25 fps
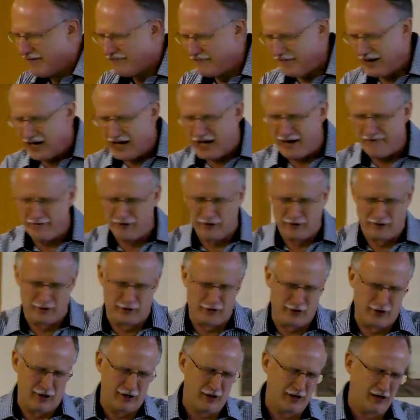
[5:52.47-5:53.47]
Favor,
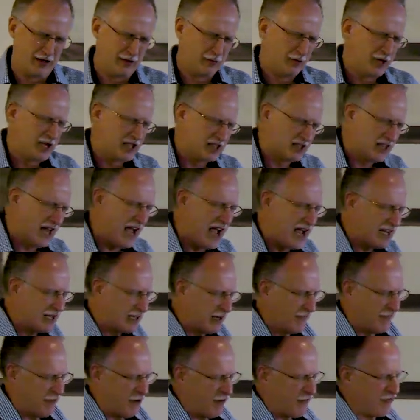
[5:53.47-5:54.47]
Lord. We
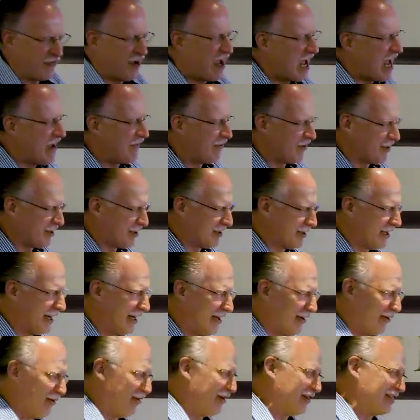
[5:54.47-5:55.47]
thank you for favor
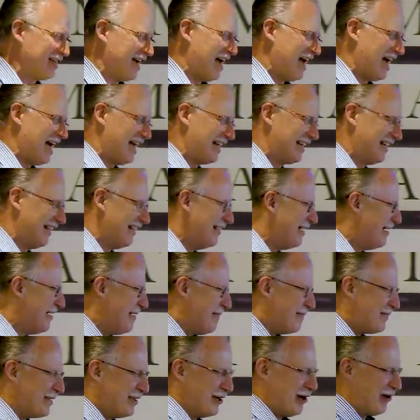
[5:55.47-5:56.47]
today, Lord God.
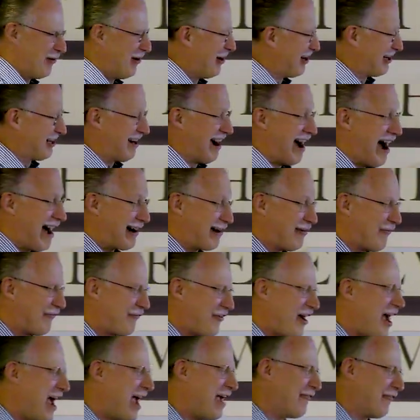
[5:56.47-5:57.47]
You're a God of
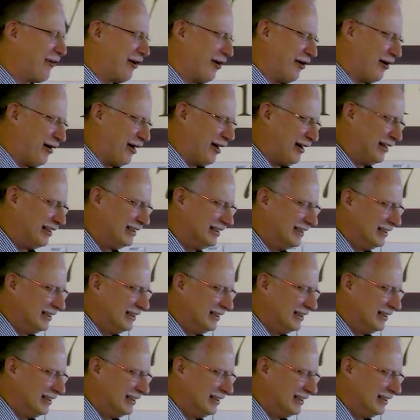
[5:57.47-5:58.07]
favor.